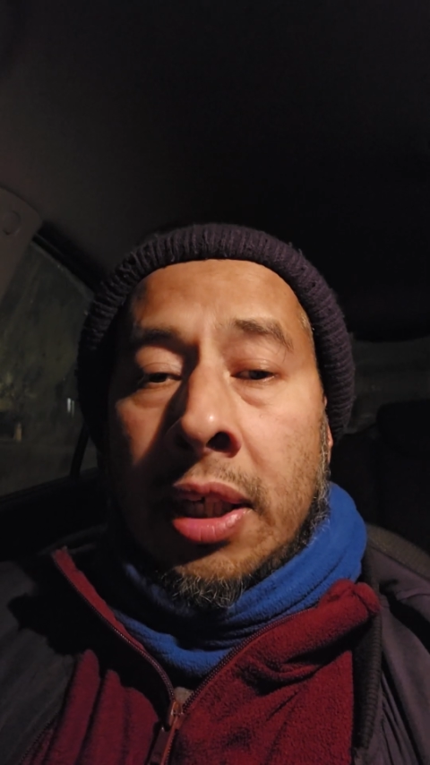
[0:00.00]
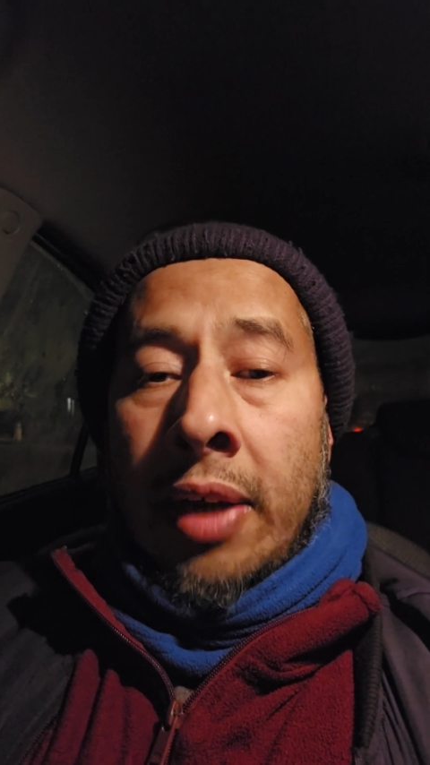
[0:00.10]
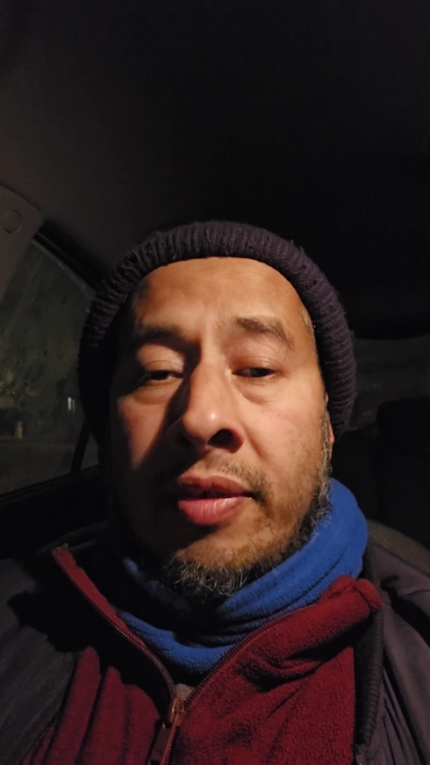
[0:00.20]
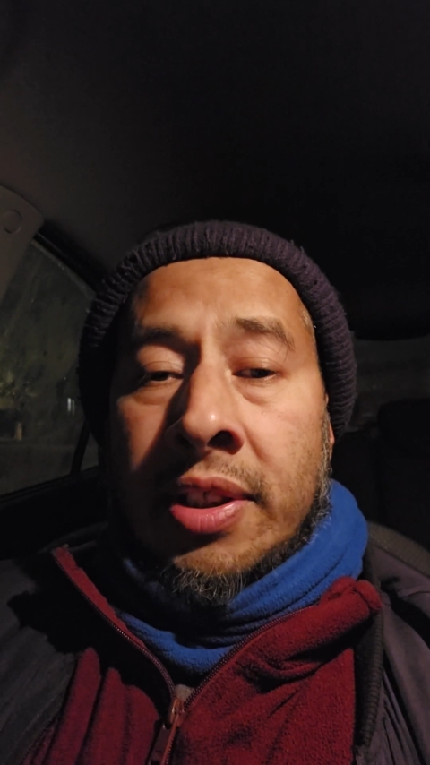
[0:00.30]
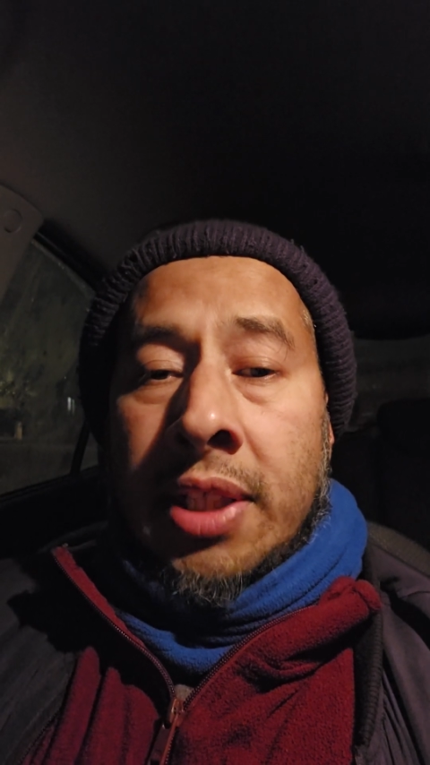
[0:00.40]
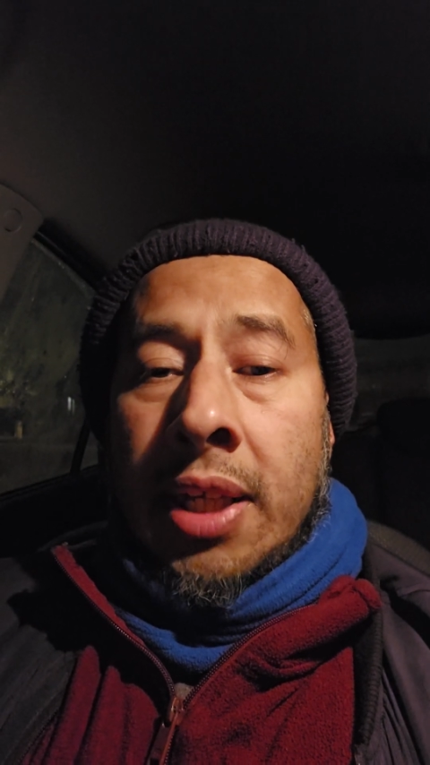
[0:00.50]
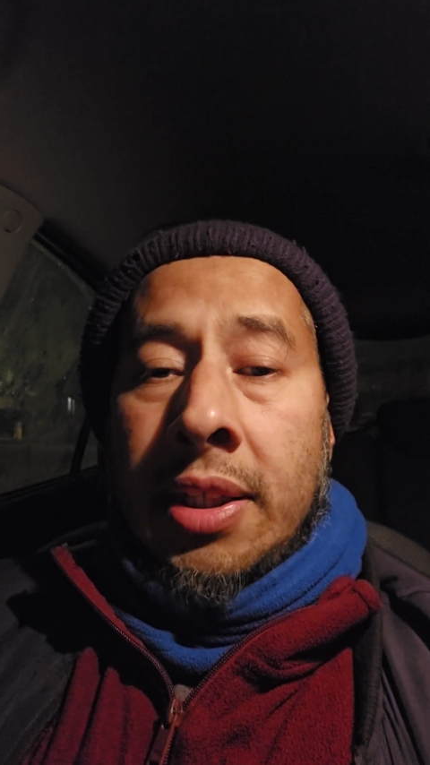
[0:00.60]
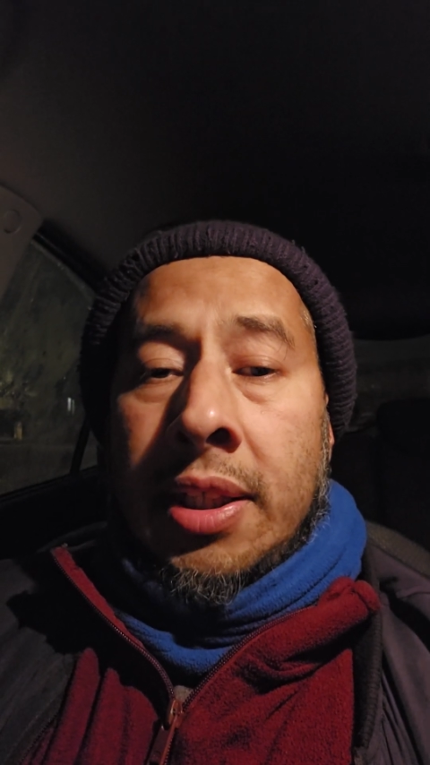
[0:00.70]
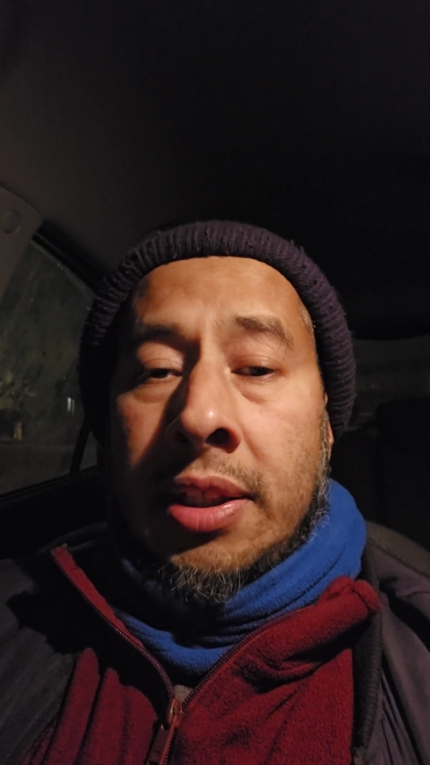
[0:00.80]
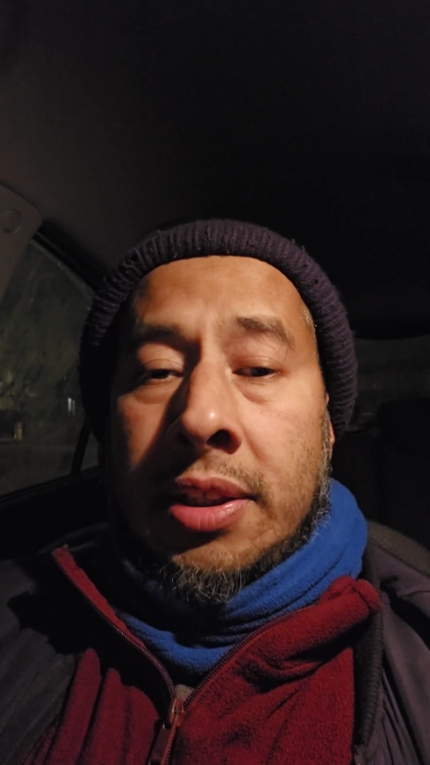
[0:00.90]
Having said
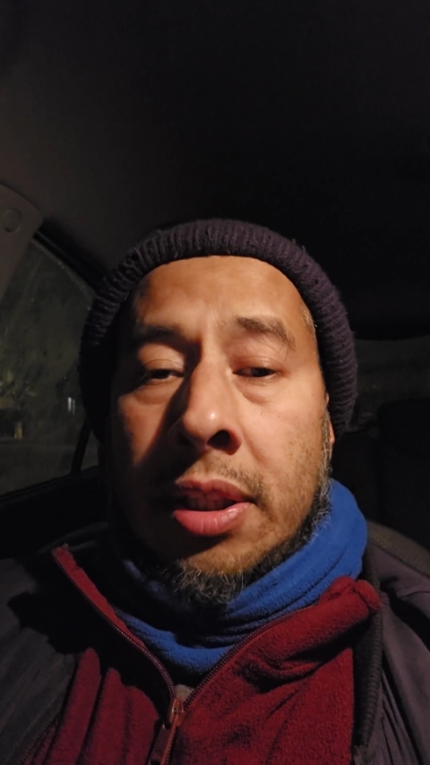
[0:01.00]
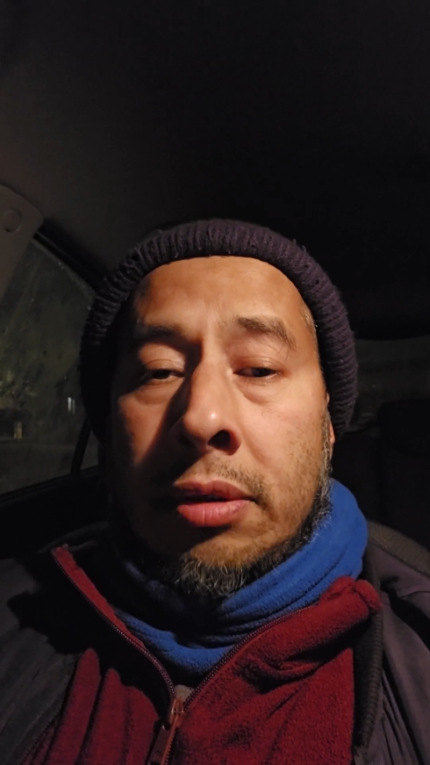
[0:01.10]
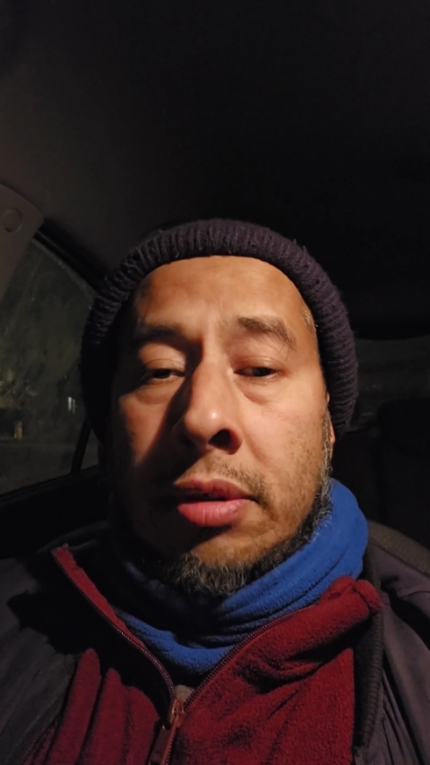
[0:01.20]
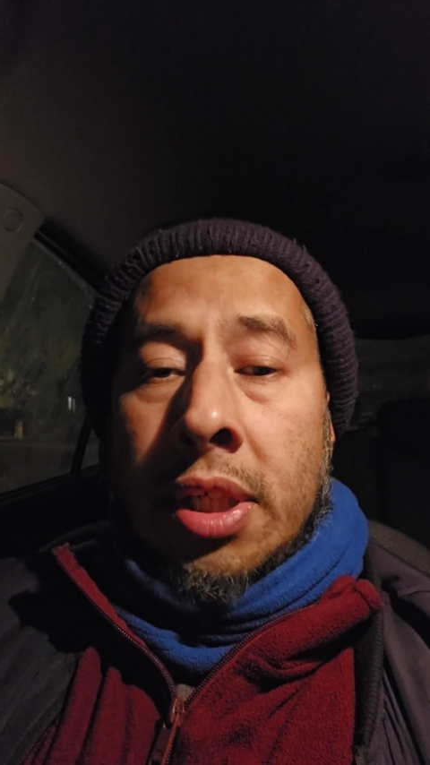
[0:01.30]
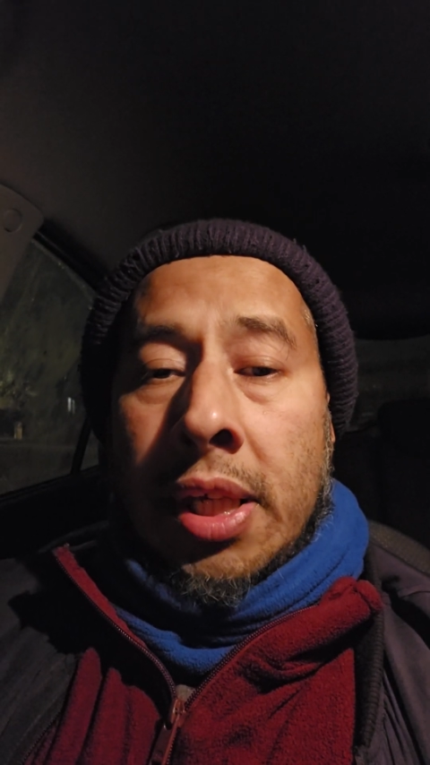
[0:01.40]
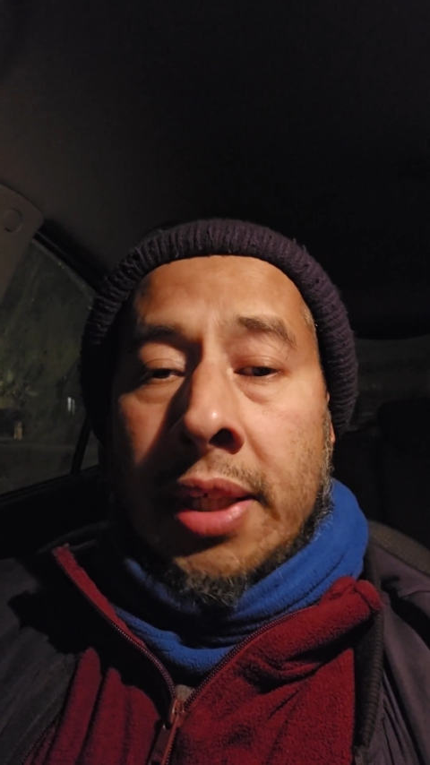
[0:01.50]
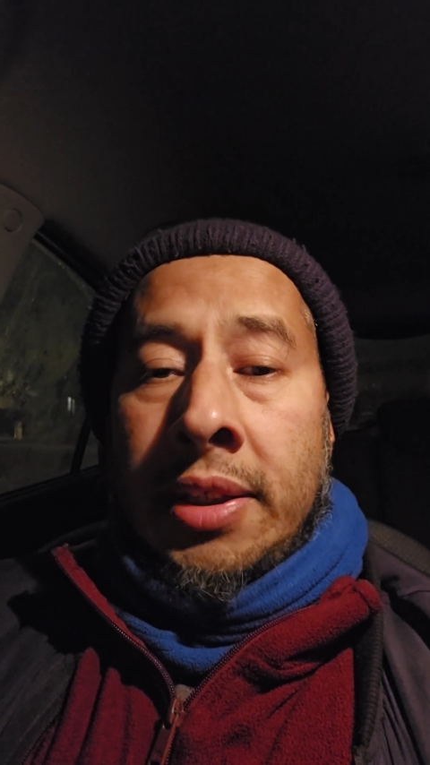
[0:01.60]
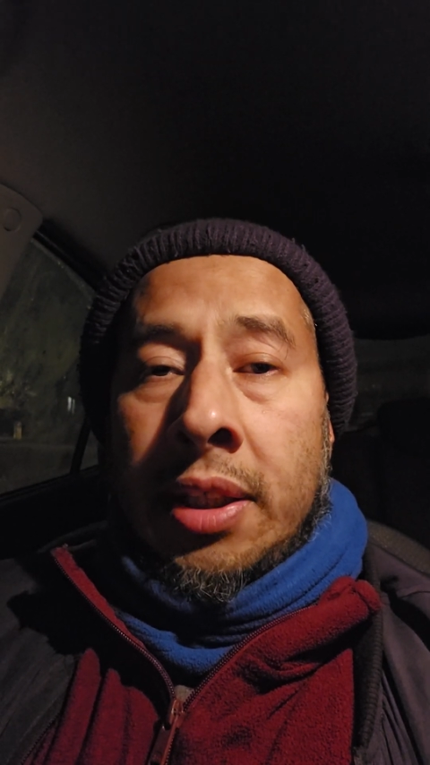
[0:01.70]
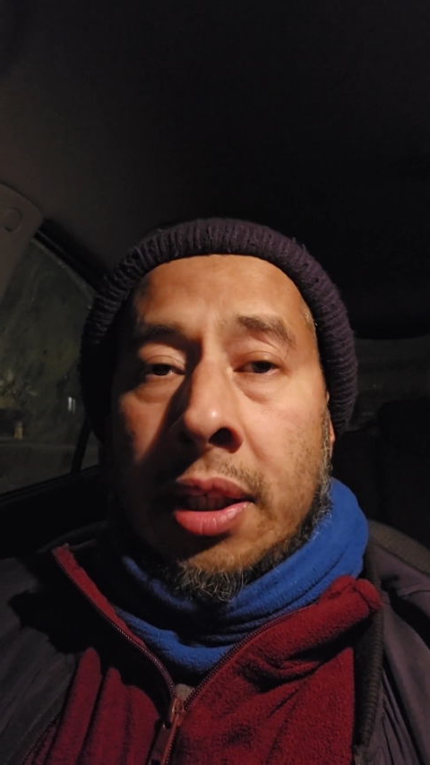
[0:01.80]
this, the Creator